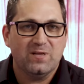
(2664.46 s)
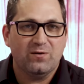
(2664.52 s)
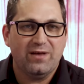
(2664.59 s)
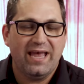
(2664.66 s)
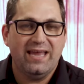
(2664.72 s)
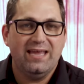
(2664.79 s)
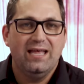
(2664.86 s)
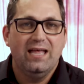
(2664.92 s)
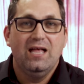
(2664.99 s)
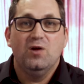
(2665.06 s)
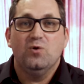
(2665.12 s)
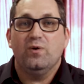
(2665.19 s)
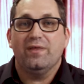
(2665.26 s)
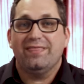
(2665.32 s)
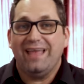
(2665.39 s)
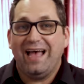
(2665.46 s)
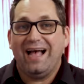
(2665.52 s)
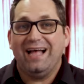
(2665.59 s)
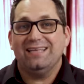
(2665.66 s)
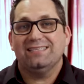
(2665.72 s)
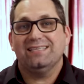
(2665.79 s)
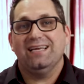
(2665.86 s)
Okay. With
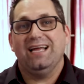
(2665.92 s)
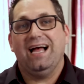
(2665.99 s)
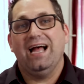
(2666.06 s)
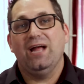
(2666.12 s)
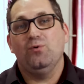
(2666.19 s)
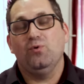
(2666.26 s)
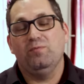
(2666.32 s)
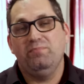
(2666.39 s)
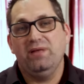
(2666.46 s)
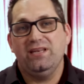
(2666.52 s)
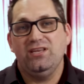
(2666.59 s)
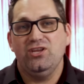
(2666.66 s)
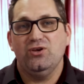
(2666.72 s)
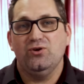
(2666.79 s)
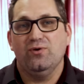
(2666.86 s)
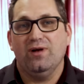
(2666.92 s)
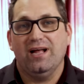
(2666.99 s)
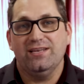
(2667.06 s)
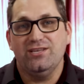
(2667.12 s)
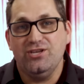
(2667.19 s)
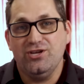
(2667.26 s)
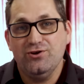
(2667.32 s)
that, I will bid you
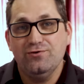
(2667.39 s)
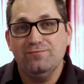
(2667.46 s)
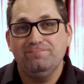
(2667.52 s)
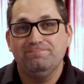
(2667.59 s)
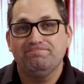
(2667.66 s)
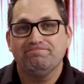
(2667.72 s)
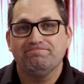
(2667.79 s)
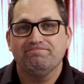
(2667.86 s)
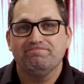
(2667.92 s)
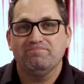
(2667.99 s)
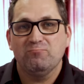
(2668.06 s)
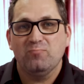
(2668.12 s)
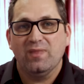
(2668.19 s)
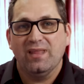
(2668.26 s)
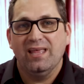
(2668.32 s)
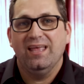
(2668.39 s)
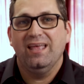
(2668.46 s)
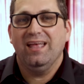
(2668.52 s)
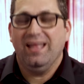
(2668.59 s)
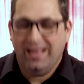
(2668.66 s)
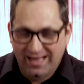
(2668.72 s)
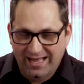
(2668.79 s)
adieu
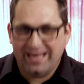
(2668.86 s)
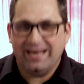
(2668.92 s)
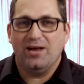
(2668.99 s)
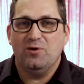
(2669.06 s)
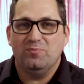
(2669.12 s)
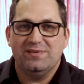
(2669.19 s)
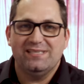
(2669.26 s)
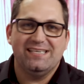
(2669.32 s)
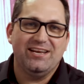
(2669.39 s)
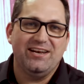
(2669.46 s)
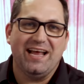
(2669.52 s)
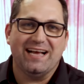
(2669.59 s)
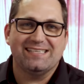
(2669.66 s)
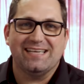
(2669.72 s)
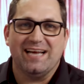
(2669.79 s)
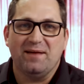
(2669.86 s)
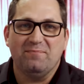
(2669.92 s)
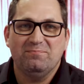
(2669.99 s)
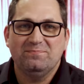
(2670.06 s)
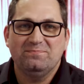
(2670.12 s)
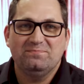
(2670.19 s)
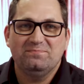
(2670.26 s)
and I hope to see you next time.
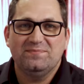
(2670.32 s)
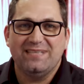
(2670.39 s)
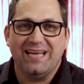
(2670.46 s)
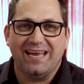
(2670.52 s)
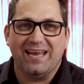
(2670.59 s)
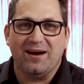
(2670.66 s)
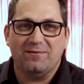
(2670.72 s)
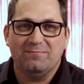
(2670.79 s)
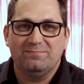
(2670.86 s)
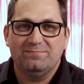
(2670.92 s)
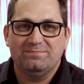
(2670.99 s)
Take care.